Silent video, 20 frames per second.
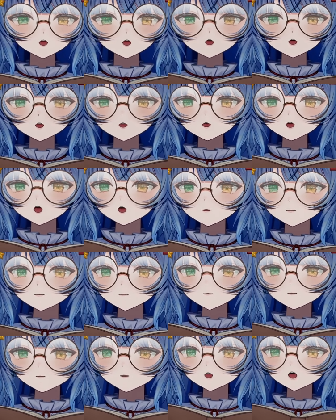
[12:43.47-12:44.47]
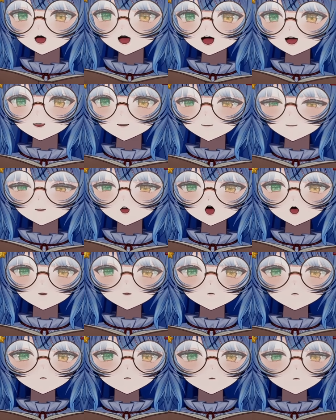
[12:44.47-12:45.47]
Colossal has
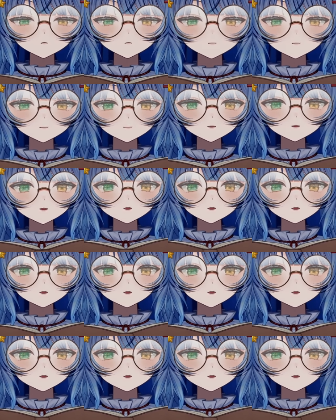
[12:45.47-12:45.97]
other rules